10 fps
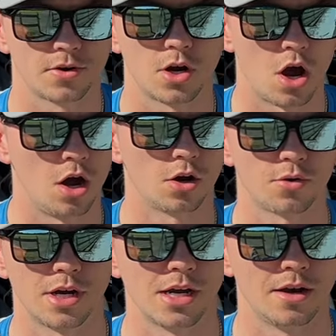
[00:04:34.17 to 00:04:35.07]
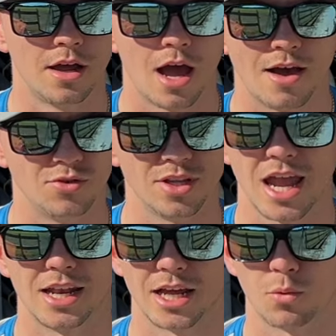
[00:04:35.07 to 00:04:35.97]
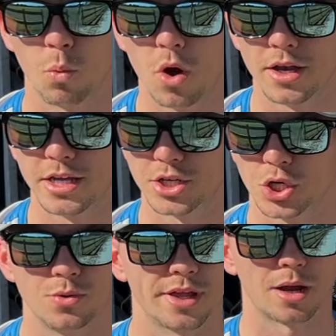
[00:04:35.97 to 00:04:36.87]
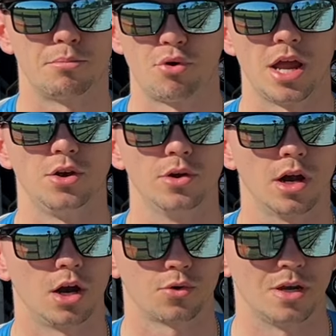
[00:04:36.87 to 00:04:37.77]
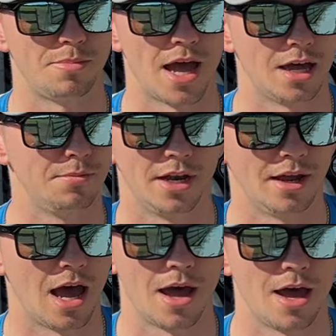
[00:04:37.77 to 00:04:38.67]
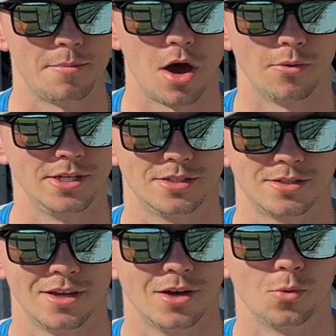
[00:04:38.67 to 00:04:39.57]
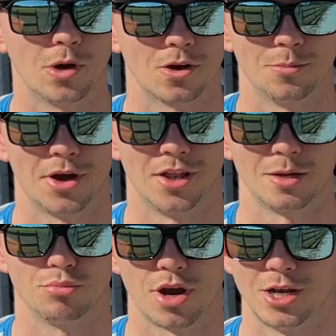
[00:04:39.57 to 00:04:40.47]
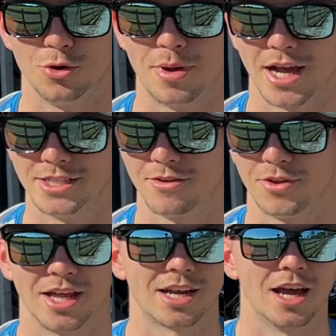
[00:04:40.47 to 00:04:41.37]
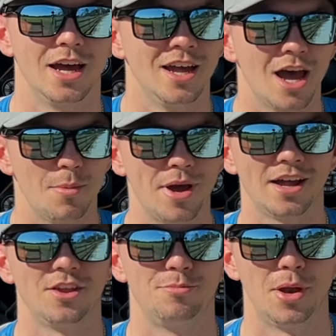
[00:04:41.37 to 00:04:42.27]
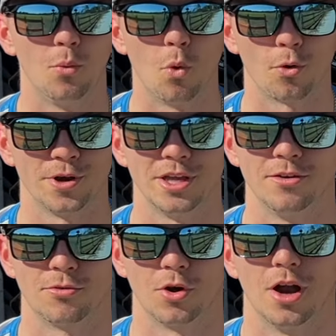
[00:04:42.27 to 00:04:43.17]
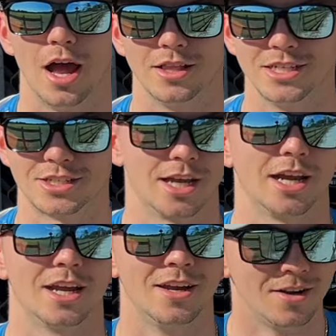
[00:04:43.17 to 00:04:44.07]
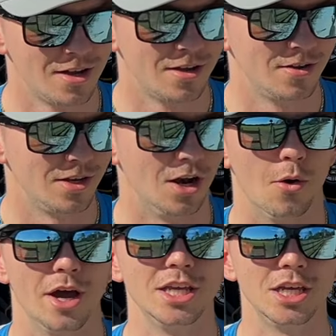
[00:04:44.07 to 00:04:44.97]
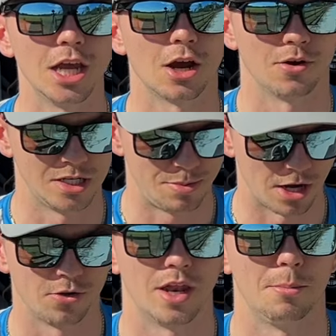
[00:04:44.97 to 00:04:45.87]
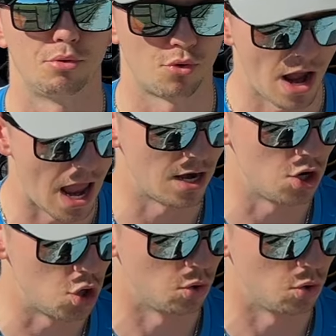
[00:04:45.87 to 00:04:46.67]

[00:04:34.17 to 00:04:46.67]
concrete. I've only had like one issue with like a brand new concrete pad, but I'm always weird about like brand new pads. I feel like a pad that's been worn in for at least like, you know, a year is better than a brand new